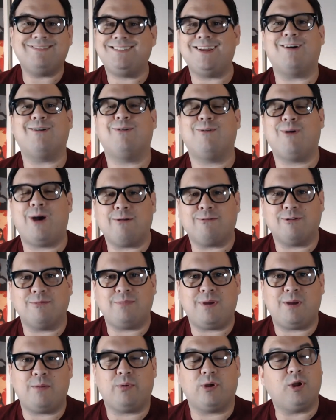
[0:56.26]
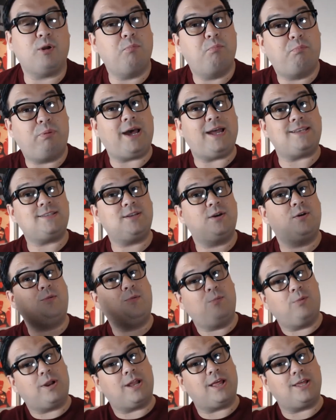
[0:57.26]
Don't quite remember, but
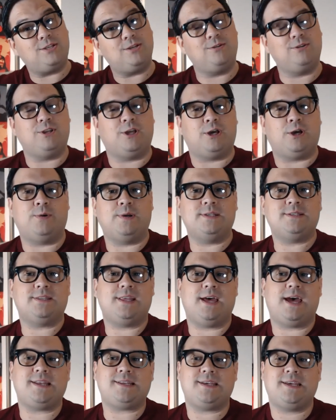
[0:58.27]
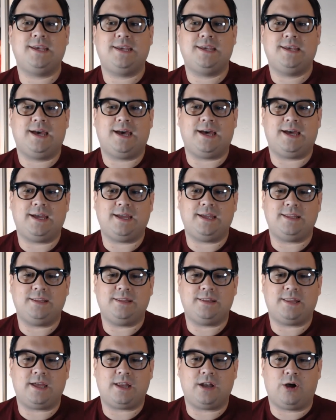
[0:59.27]
what I do know is that
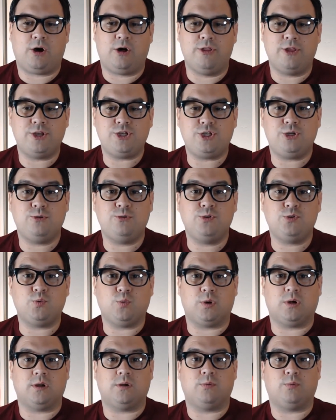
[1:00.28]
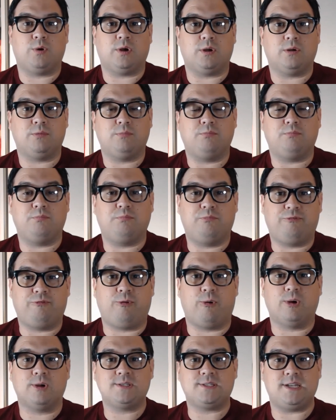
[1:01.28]
that all the Jews were
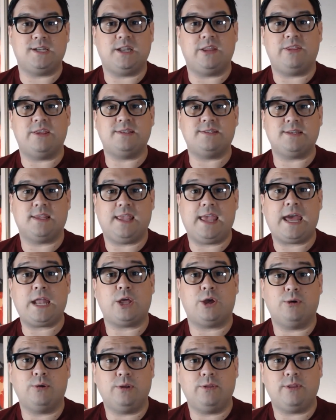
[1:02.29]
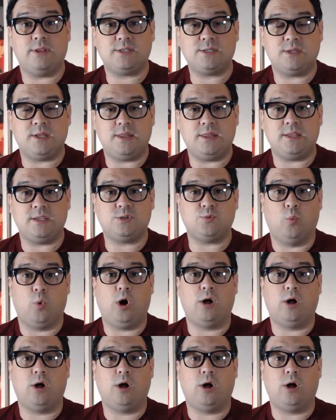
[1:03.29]
forced into this ghetto in this